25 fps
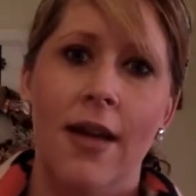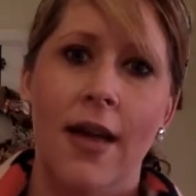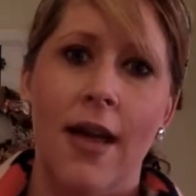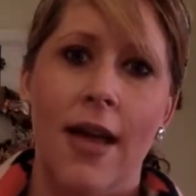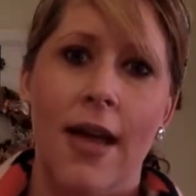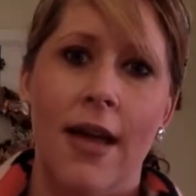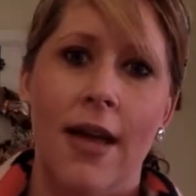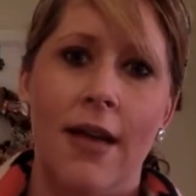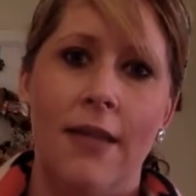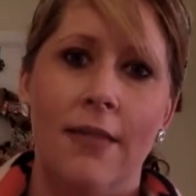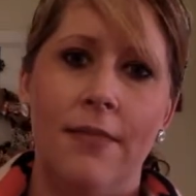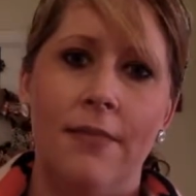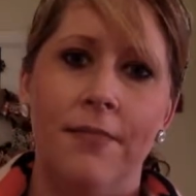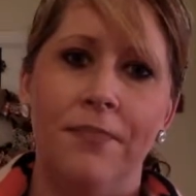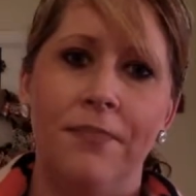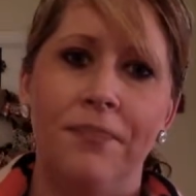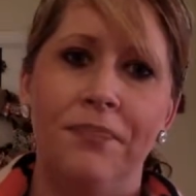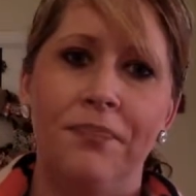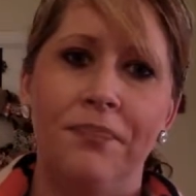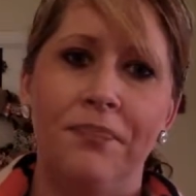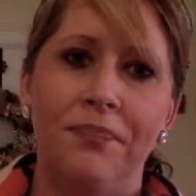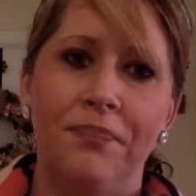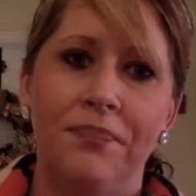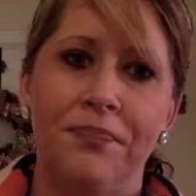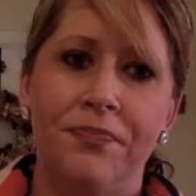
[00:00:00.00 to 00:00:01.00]
And
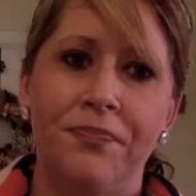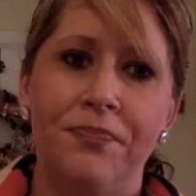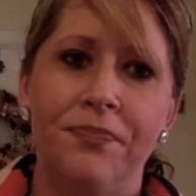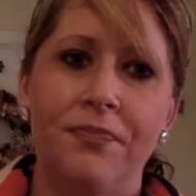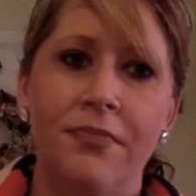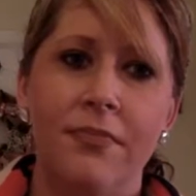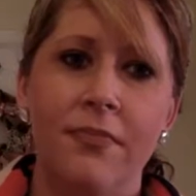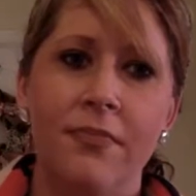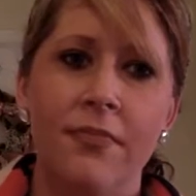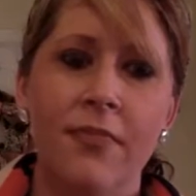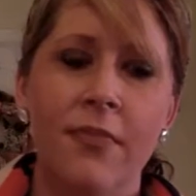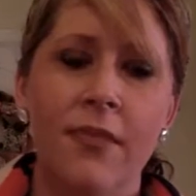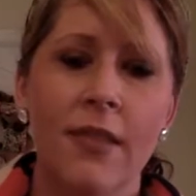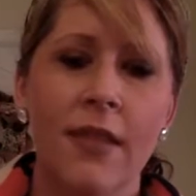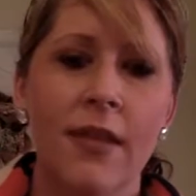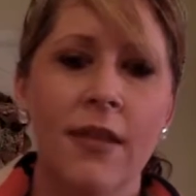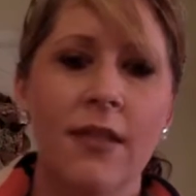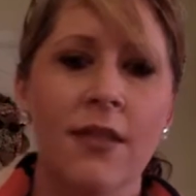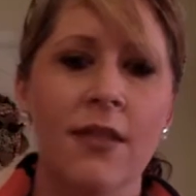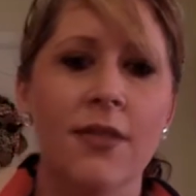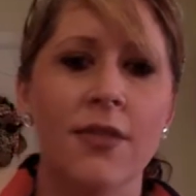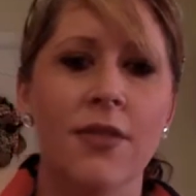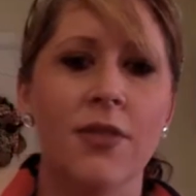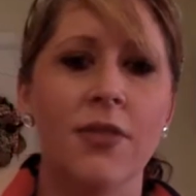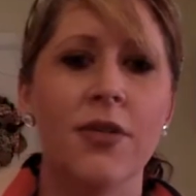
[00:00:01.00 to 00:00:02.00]

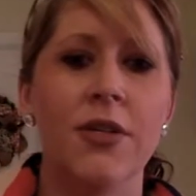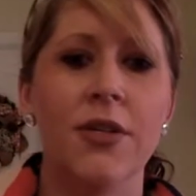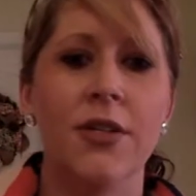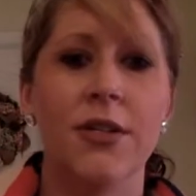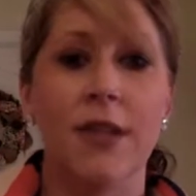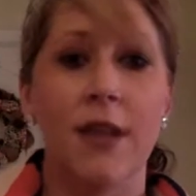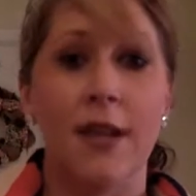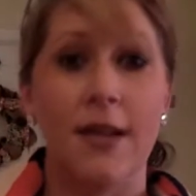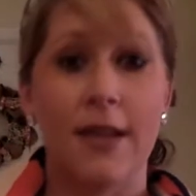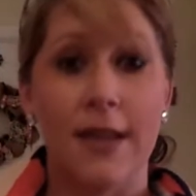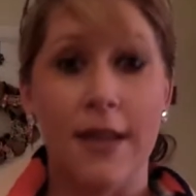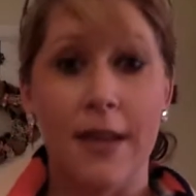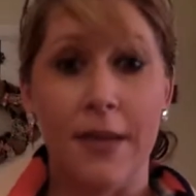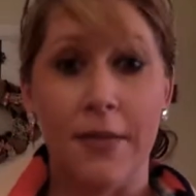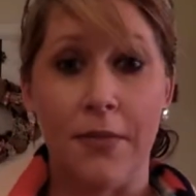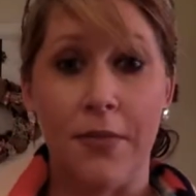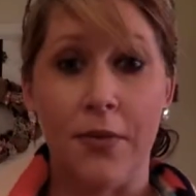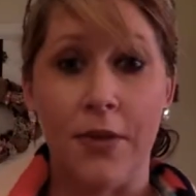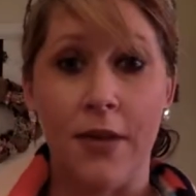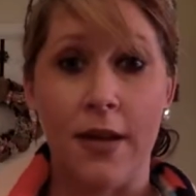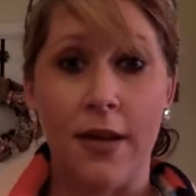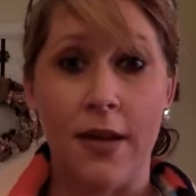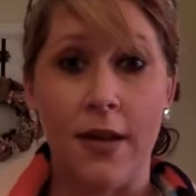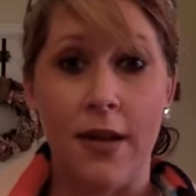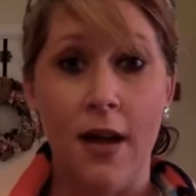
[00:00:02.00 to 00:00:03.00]
so we just kind of kept
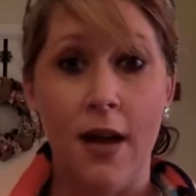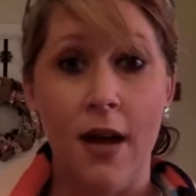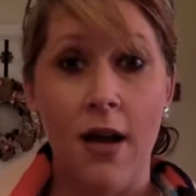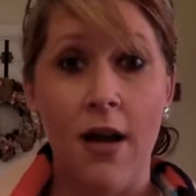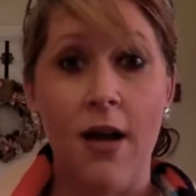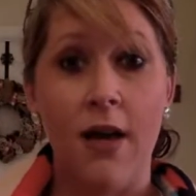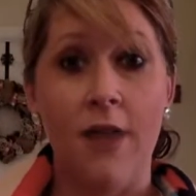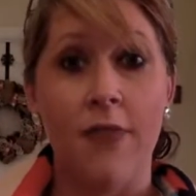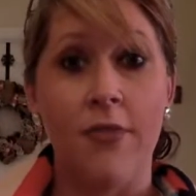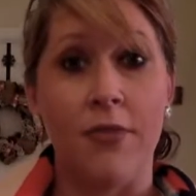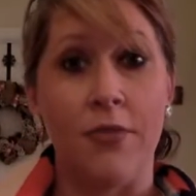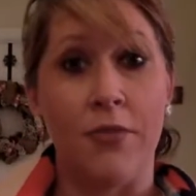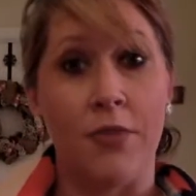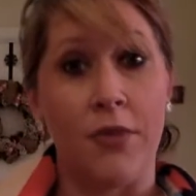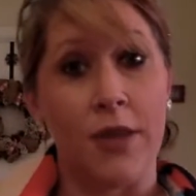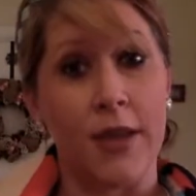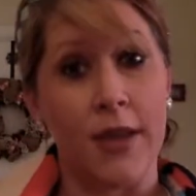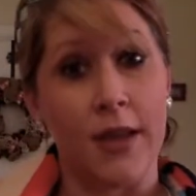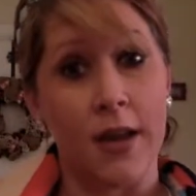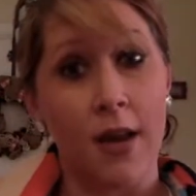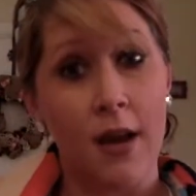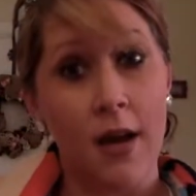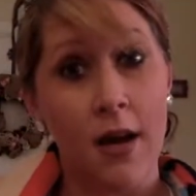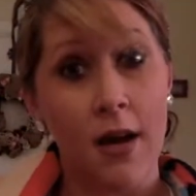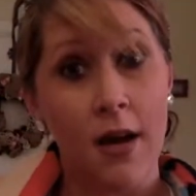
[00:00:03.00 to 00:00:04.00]
putting it off and putting
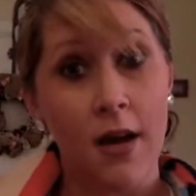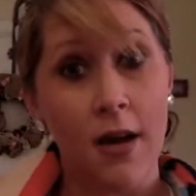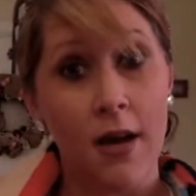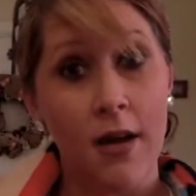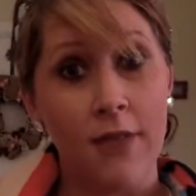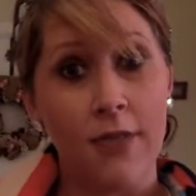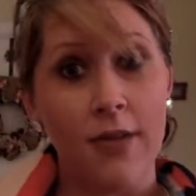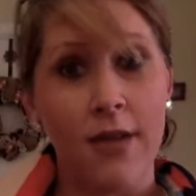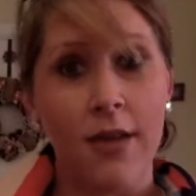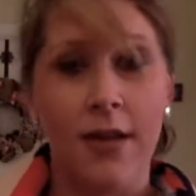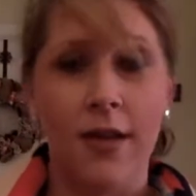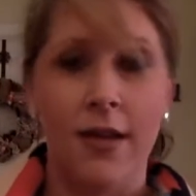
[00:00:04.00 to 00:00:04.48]
it off.